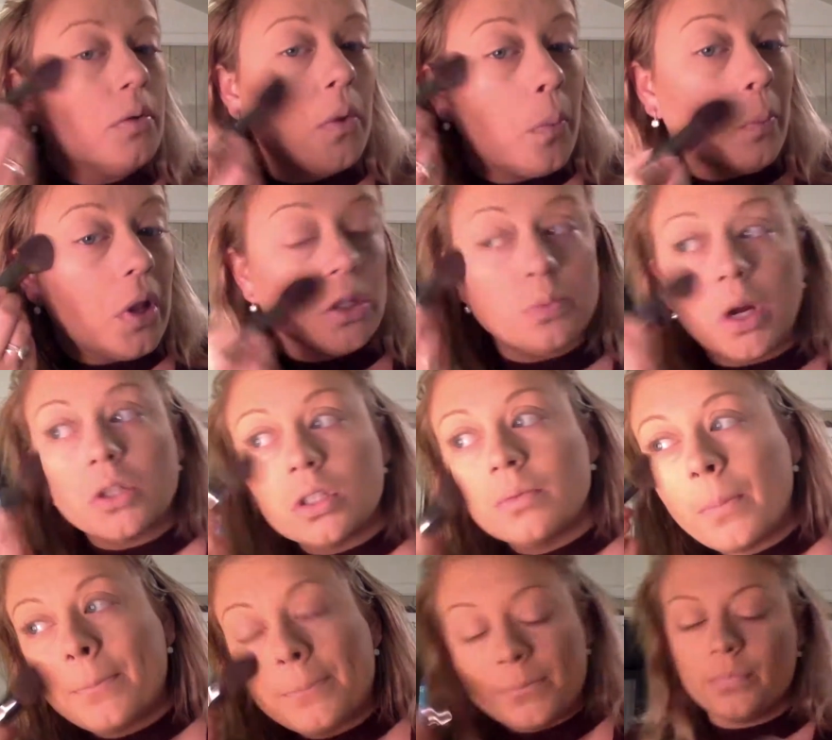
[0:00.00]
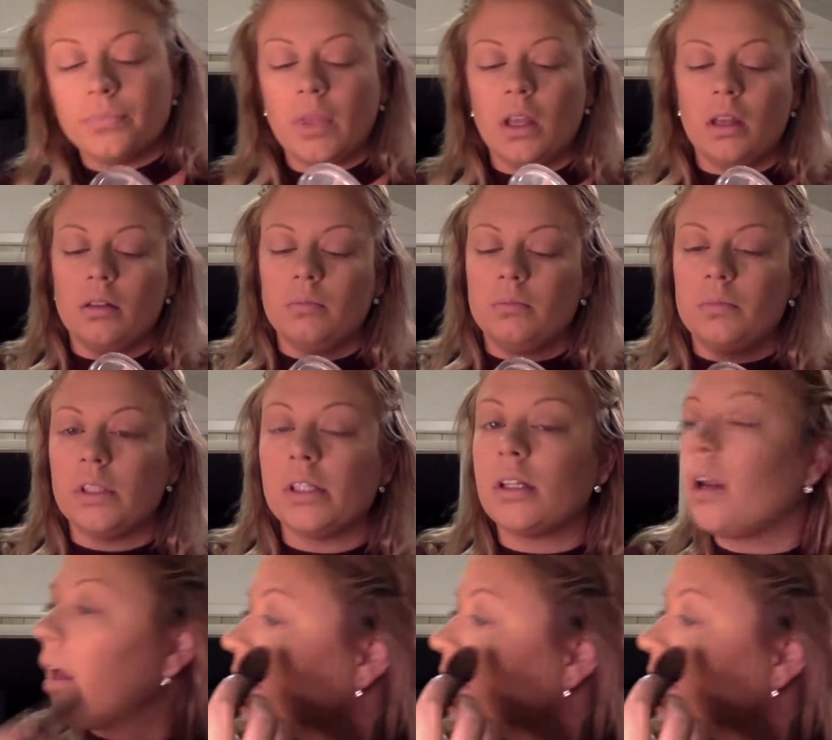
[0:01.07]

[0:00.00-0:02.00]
using an Ulta blush